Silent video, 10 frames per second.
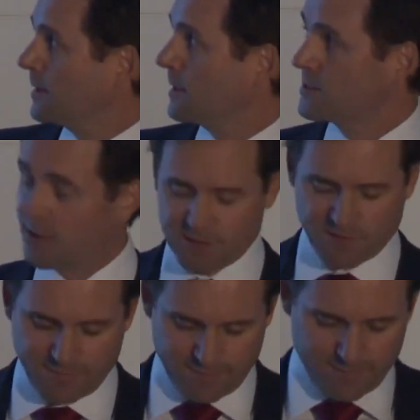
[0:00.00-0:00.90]
In terms
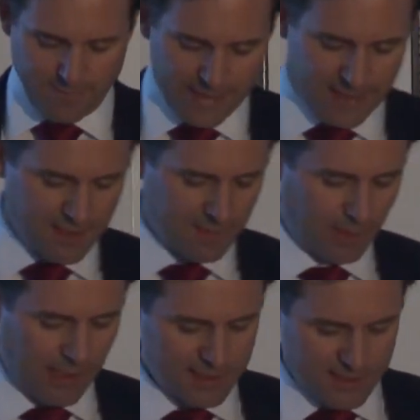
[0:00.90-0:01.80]
of making
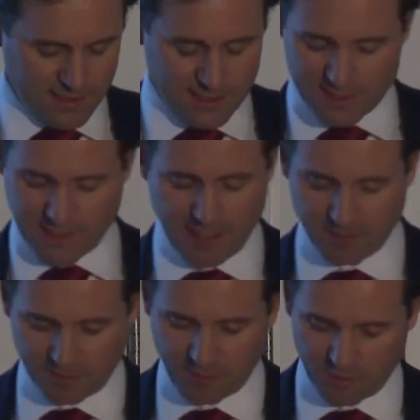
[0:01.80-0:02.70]
complaints, there's just a
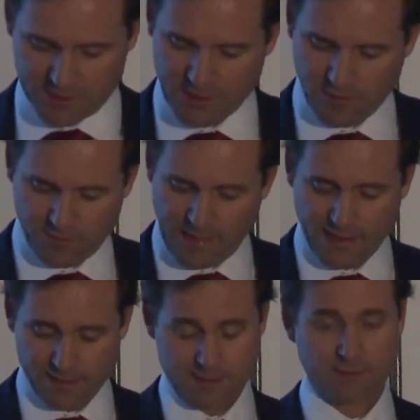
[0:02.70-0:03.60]
couple of points I would
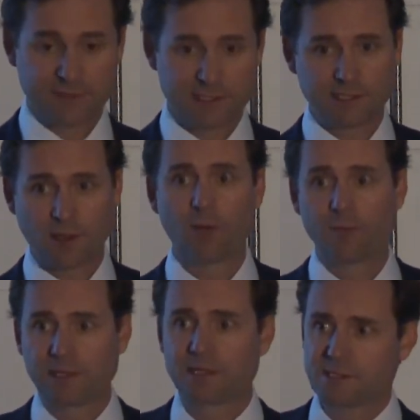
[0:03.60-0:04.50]
make. Is obviously don't
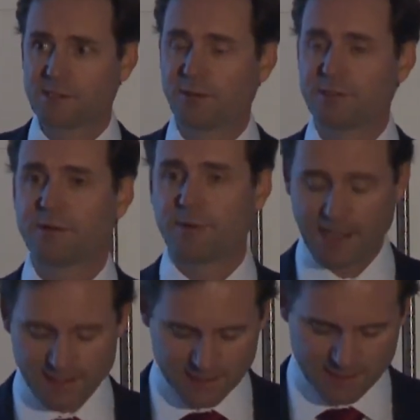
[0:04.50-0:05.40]
be concerned to
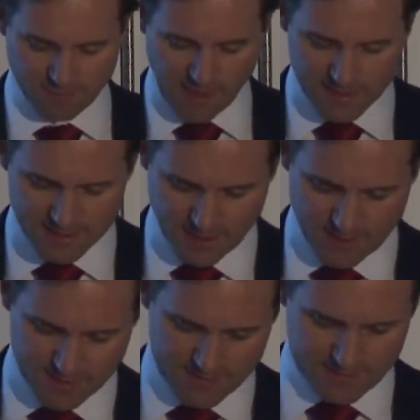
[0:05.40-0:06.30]
raise
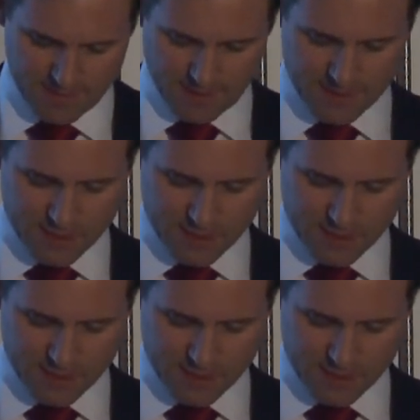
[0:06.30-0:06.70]
those